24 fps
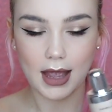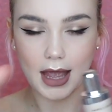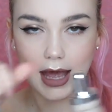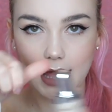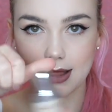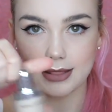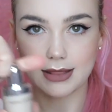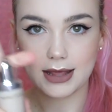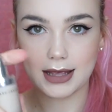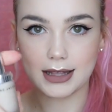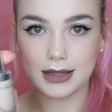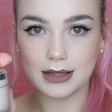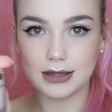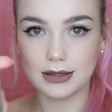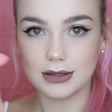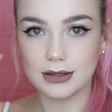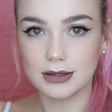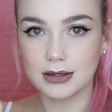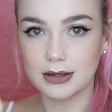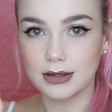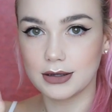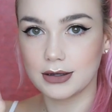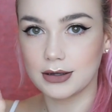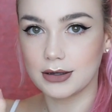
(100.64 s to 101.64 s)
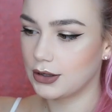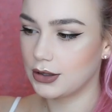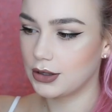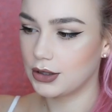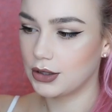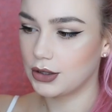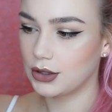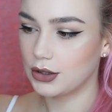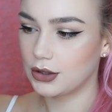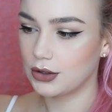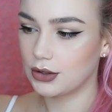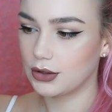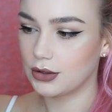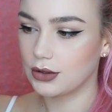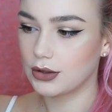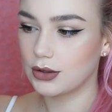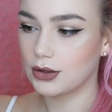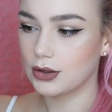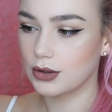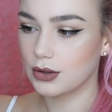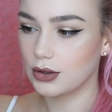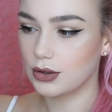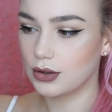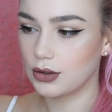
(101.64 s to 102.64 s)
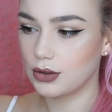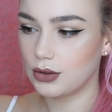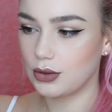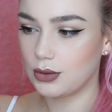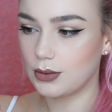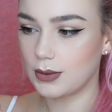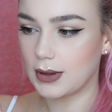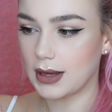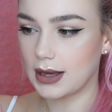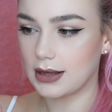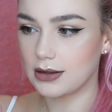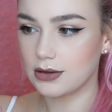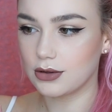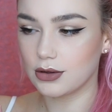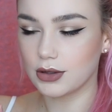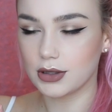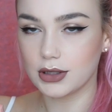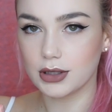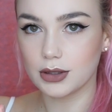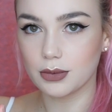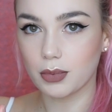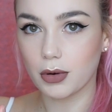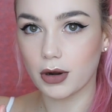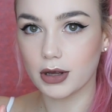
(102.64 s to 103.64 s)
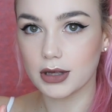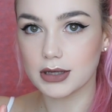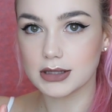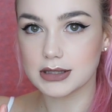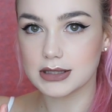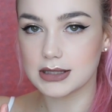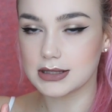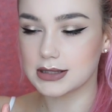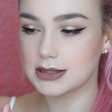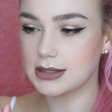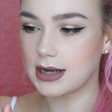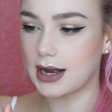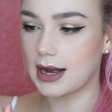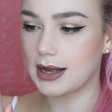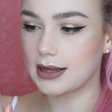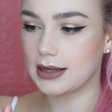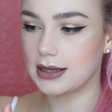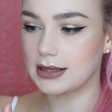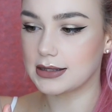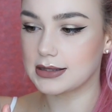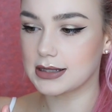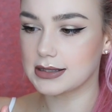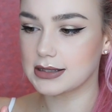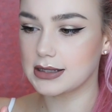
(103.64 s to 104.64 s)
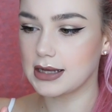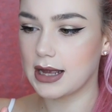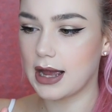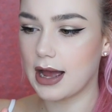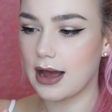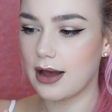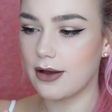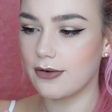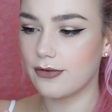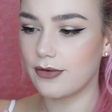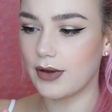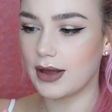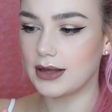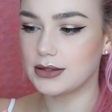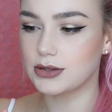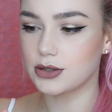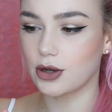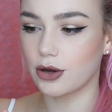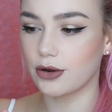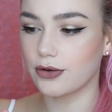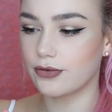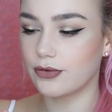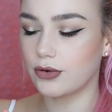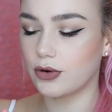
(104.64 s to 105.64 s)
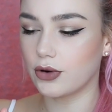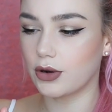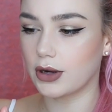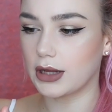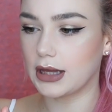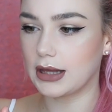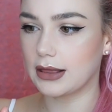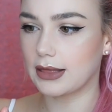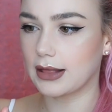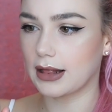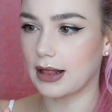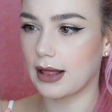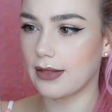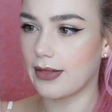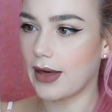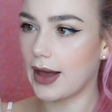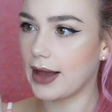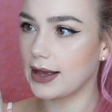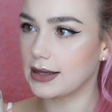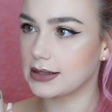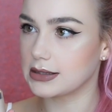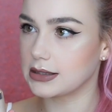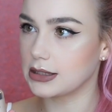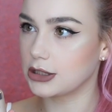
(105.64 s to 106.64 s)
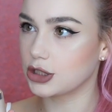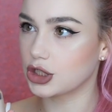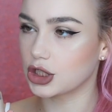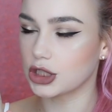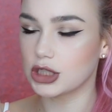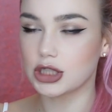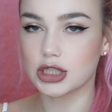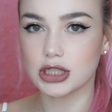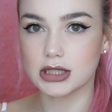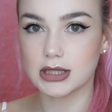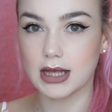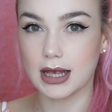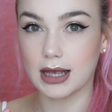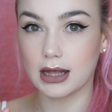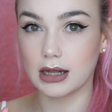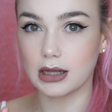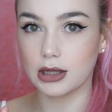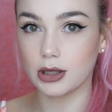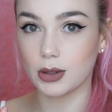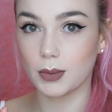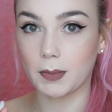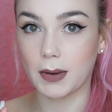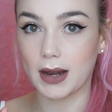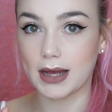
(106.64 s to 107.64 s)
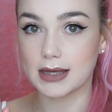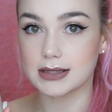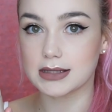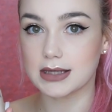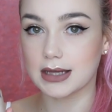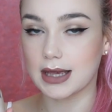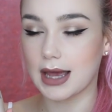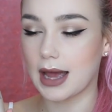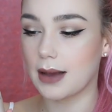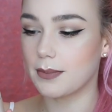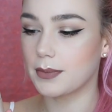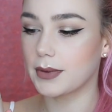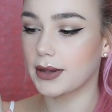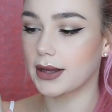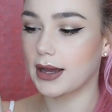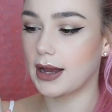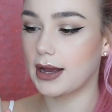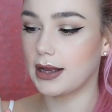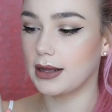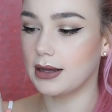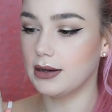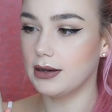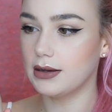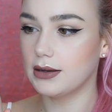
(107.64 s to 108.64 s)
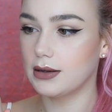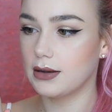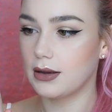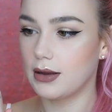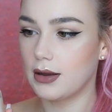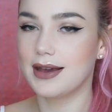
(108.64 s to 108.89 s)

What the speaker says: and then you get your little product inside. It doesn't have a dough foot or anything like that. It's literally just like a little plastic applicator.